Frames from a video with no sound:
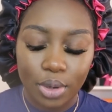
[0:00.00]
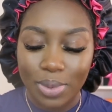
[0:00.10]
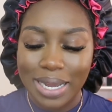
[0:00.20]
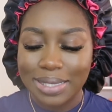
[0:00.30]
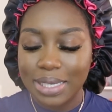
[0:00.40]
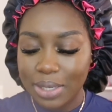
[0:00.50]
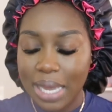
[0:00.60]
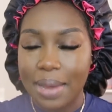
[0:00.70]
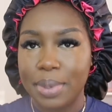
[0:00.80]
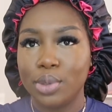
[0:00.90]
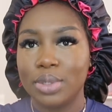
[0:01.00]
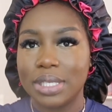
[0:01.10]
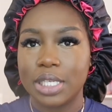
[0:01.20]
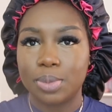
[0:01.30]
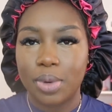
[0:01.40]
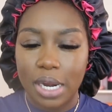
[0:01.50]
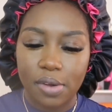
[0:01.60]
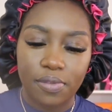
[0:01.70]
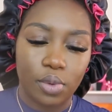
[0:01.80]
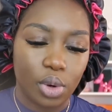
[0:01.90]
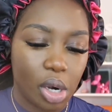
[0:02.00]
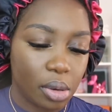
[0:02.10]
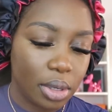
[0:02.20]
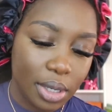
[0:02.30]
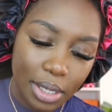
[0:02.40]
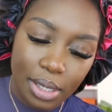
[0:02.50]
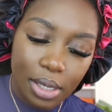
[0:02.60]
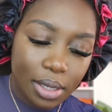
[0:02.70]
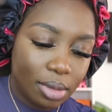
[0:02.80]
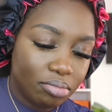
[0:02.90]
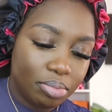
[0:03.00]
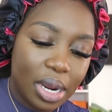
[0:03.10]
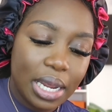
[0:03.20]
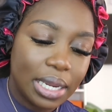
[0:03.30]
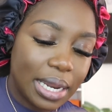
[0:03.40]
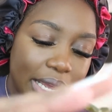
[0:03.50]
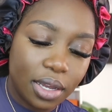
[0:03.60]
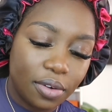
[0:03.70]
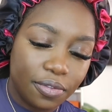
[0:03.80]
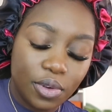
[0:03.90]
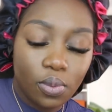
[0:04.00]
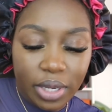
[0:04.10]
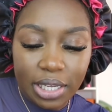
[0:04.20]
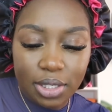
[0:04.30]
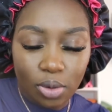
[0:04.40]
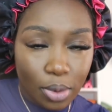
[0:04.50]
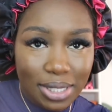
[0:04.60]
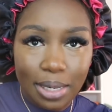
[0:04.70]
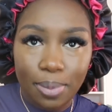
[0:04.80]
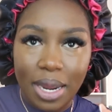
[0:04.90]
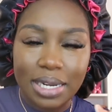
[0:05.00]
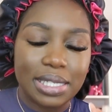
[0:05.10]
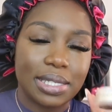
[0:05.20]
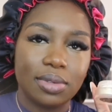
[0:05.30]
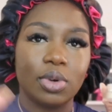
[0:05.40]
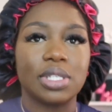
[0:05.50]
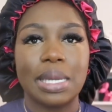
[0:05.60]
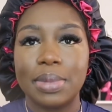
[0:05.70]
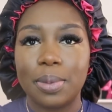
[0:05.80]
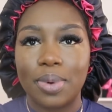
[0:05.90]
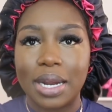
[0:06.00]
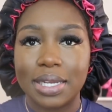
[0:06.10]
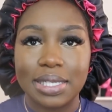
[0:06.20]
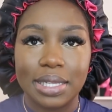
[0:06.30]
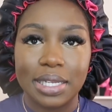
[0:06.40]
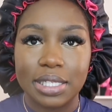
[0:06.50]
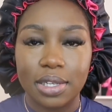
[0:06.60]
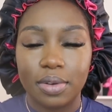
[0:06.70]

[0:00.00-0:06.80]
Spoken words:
When I tell you, I've been using this product for probably like a few weeks. So most of the products, well, some of the products in this